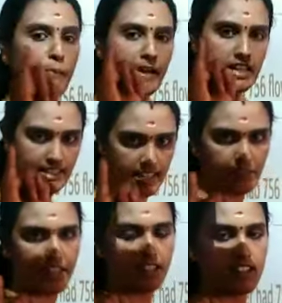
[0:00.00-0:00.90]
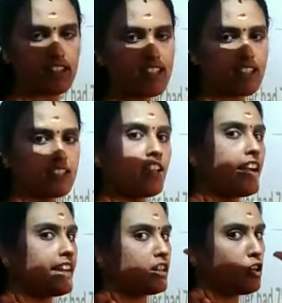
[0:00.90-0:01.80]
Open 6 fingers
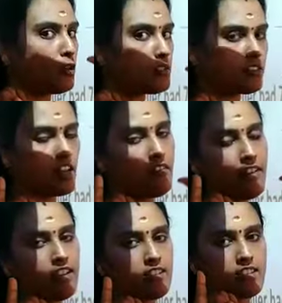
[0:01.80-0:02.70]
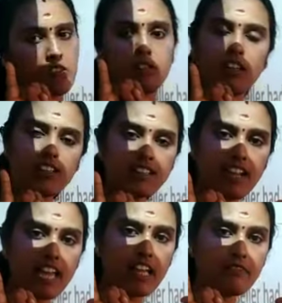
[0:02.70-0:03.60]
and close 3 fingers. What is
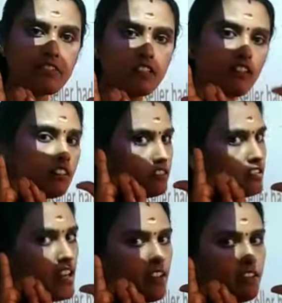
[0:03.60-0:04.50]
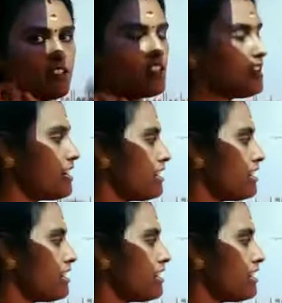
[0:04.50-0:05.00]
left? 3. Isn't